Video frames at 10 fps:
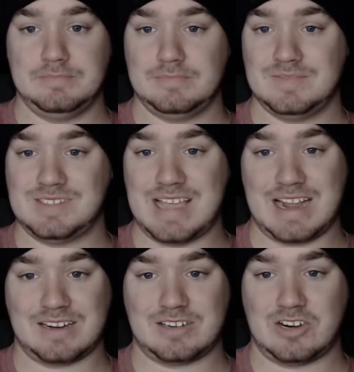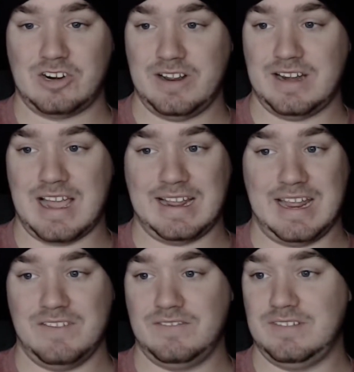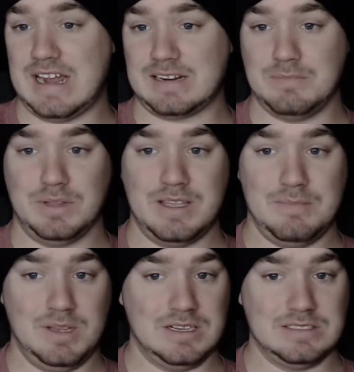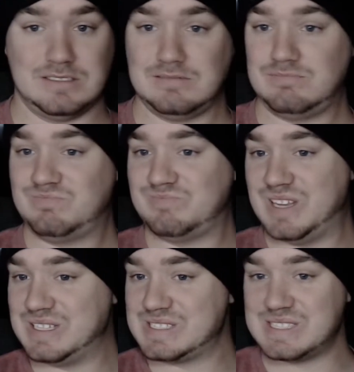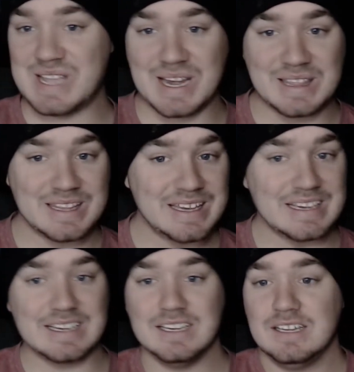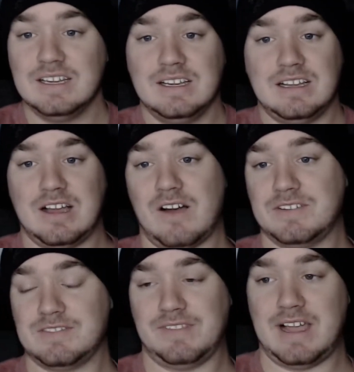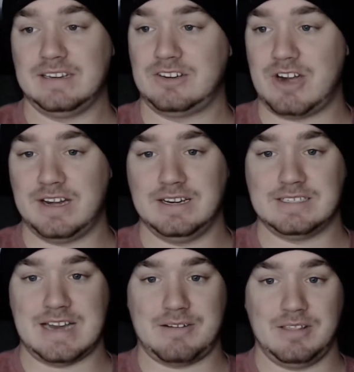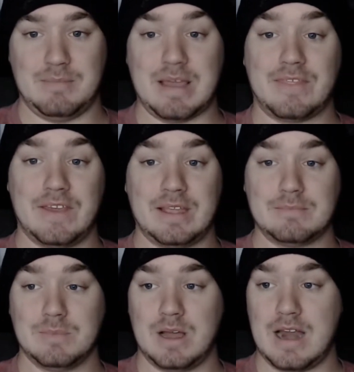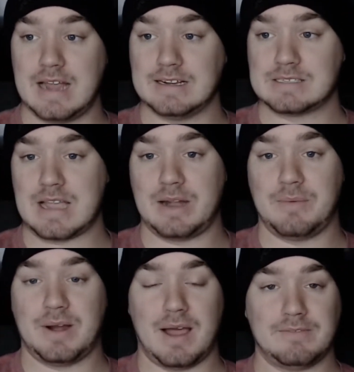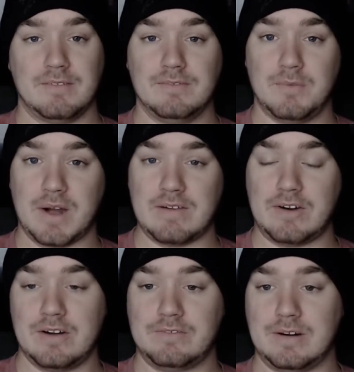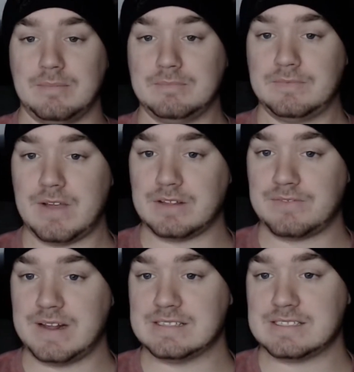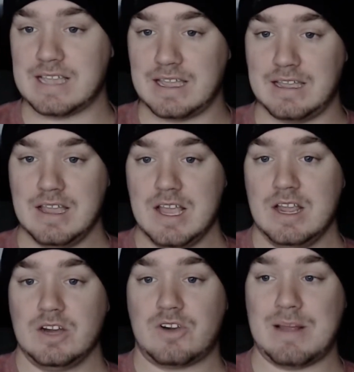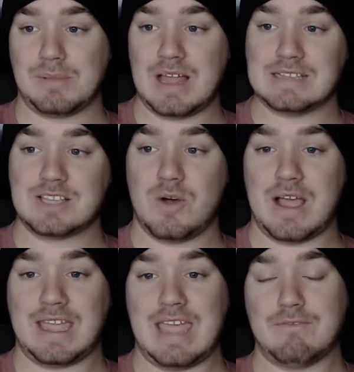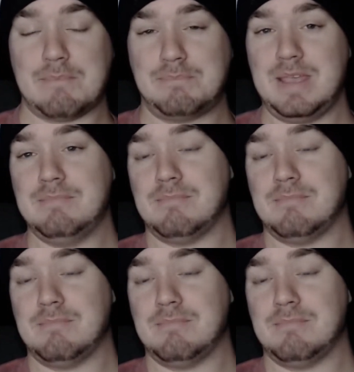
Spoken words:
Zach Curran, I gave non-complete because didn't see anything. Offensive line grading is not really my thing, but I just kind of went off of what I've heard from other fans say. Graham Glasgow, I gave a B-.